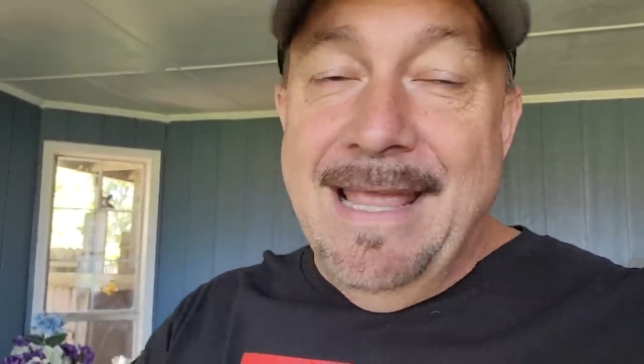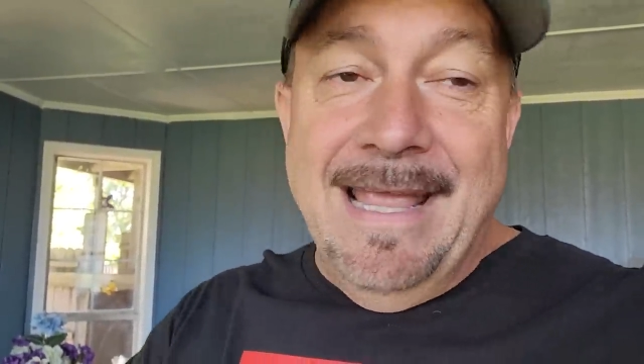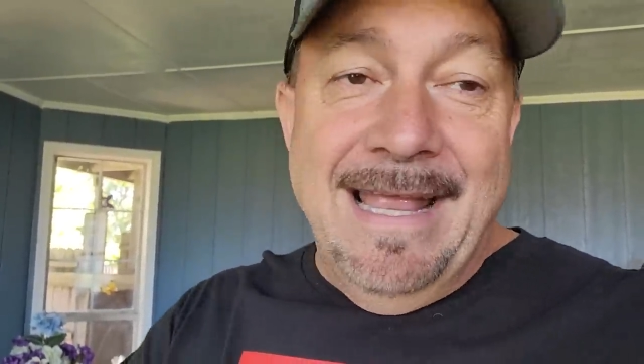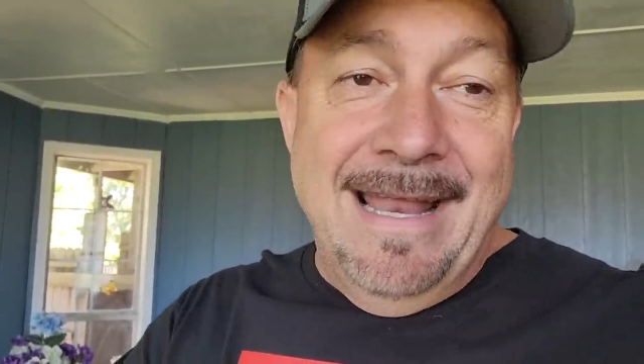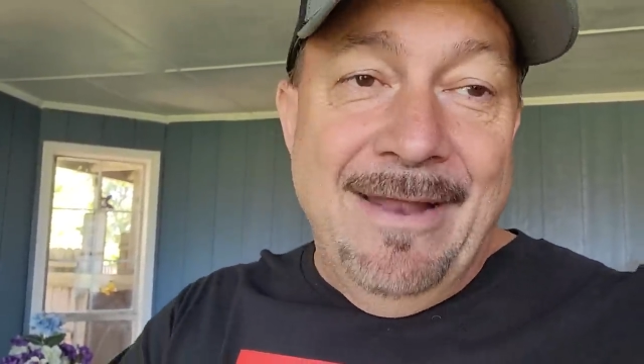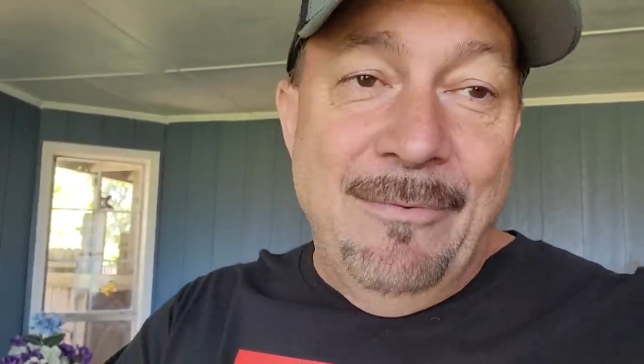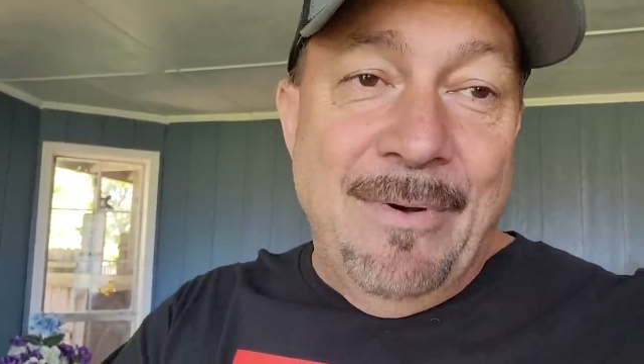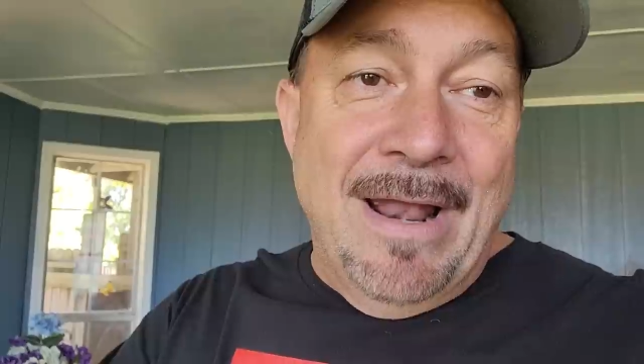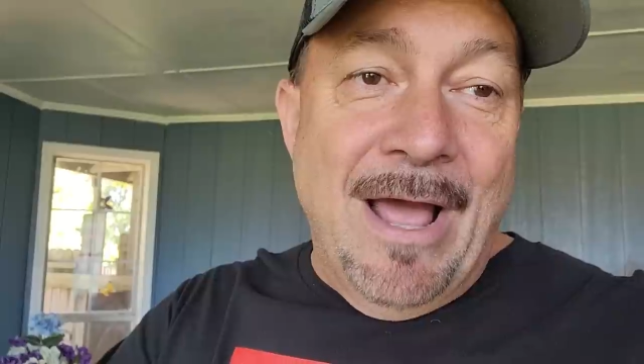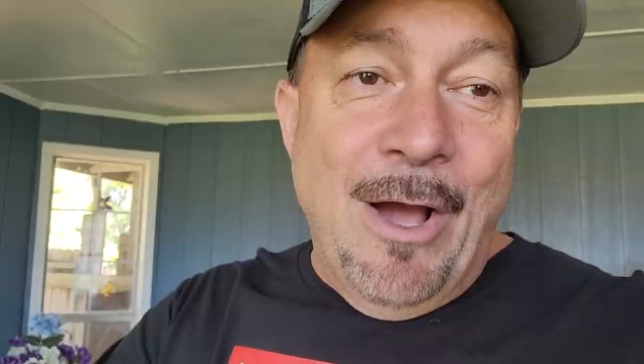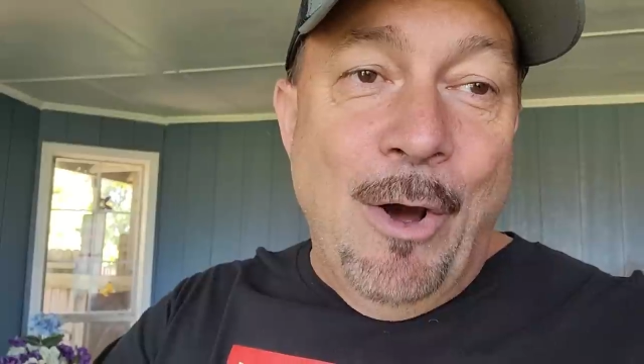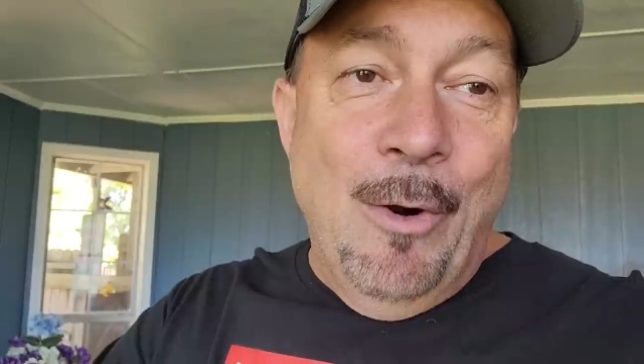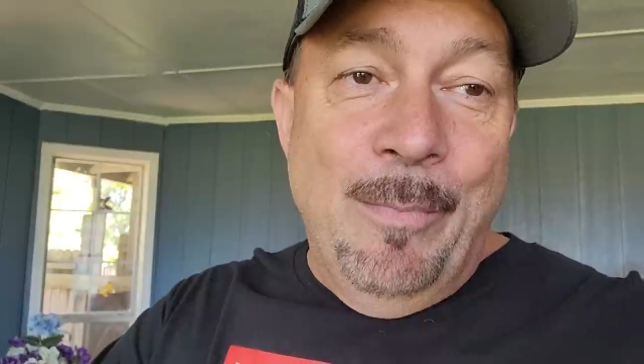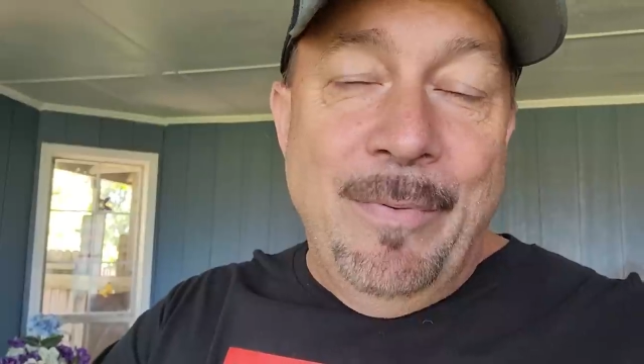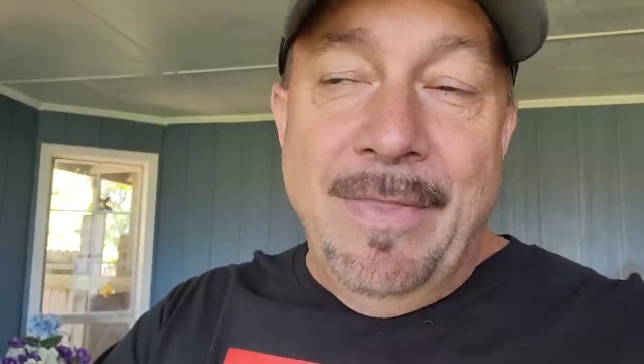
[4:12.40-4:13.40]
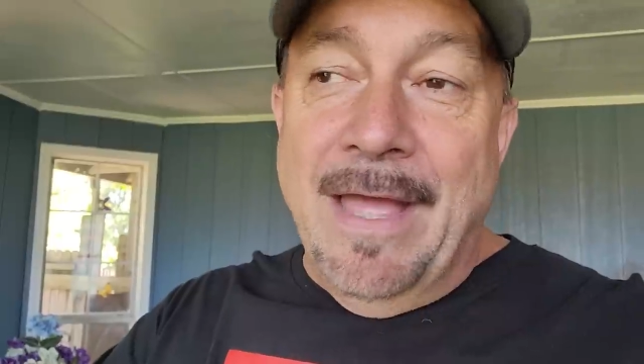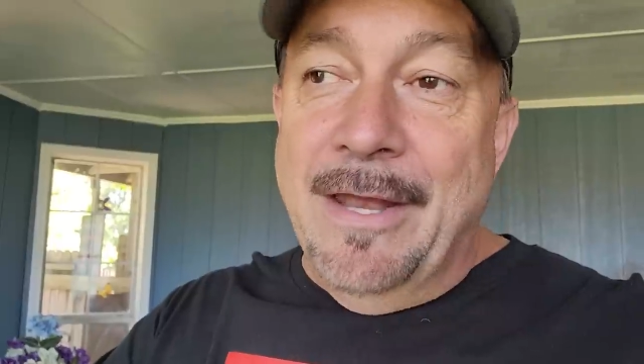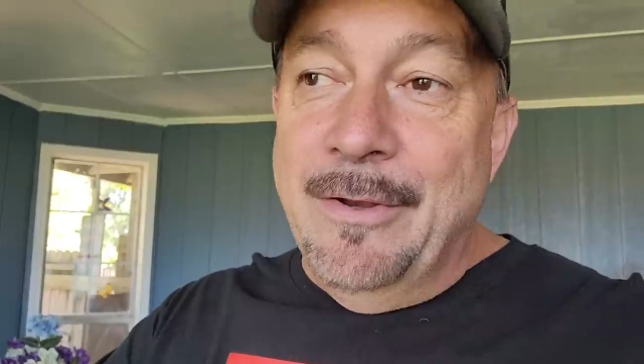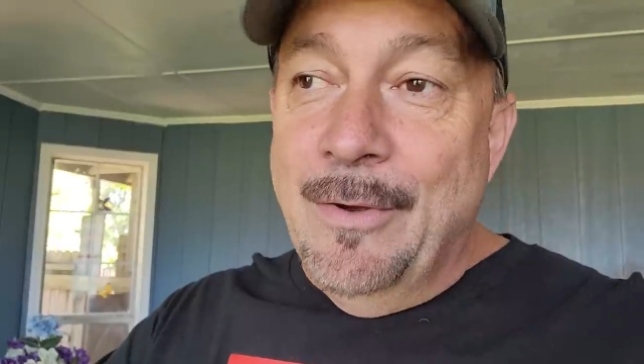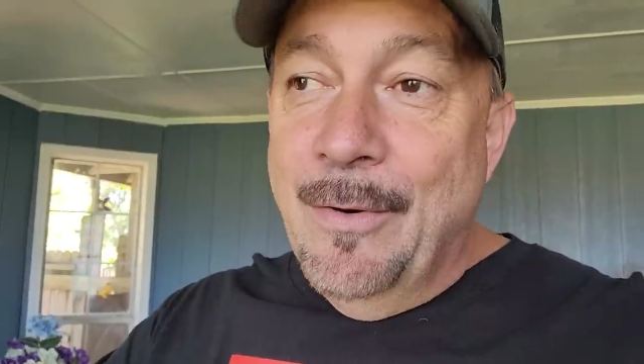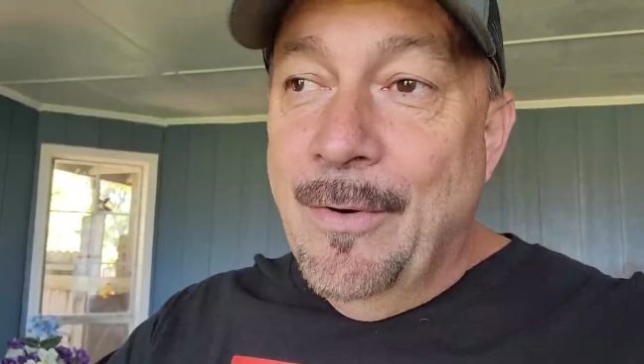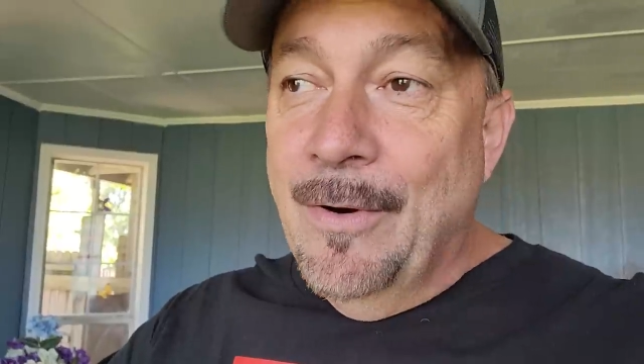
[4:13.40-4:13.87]
and when I open
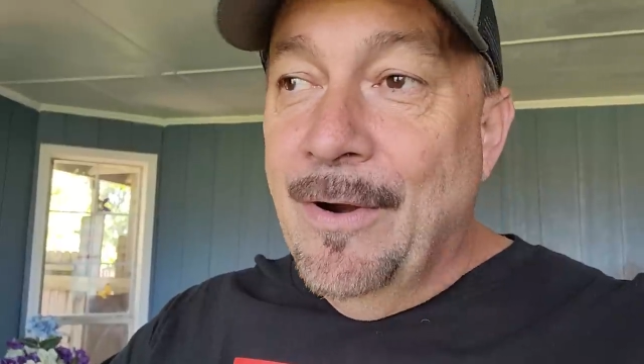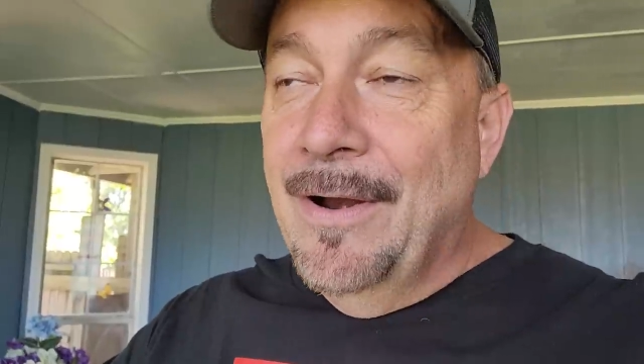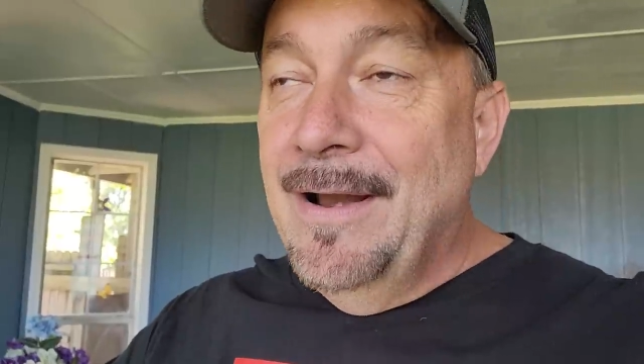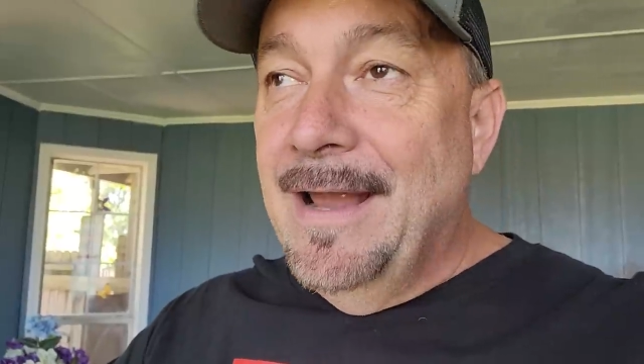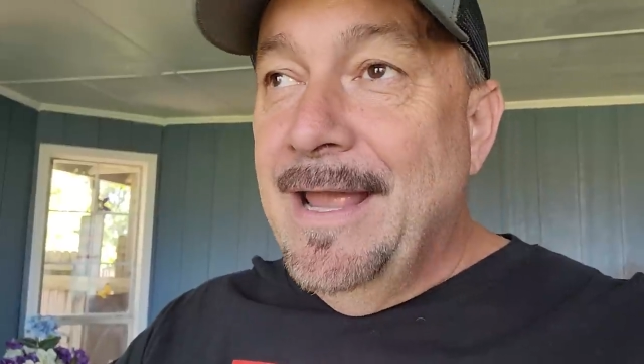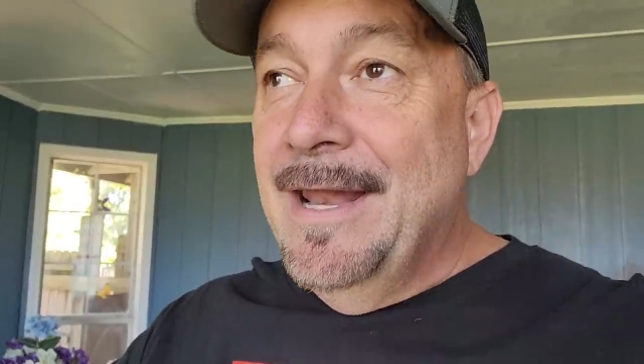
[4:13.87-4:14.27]
that door